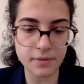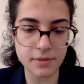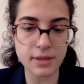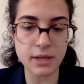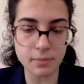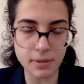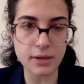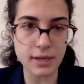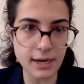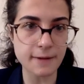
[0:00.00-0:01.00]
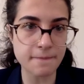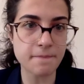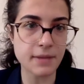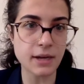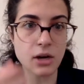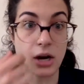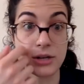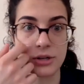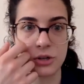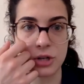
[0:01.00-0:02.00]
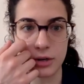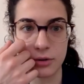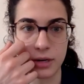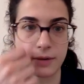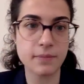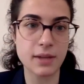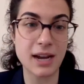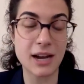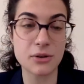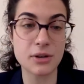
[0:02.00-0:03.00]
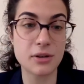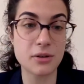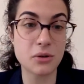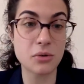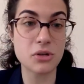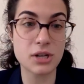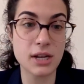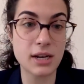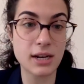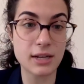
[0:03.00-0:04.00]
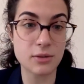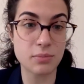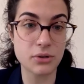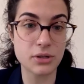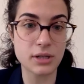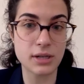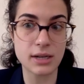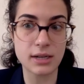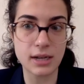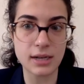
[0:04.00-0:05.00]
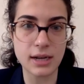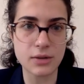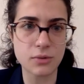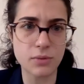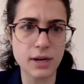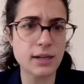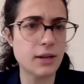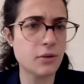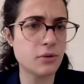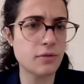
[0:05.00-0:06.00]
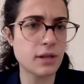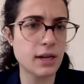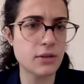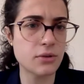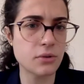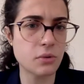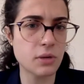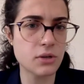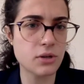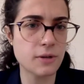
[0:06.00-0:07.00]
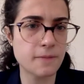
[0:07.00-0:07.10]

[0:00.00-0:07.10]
think about, that conscious gendering and how you're going to negotiate it as a person and as you write. I don't know if that answers the question.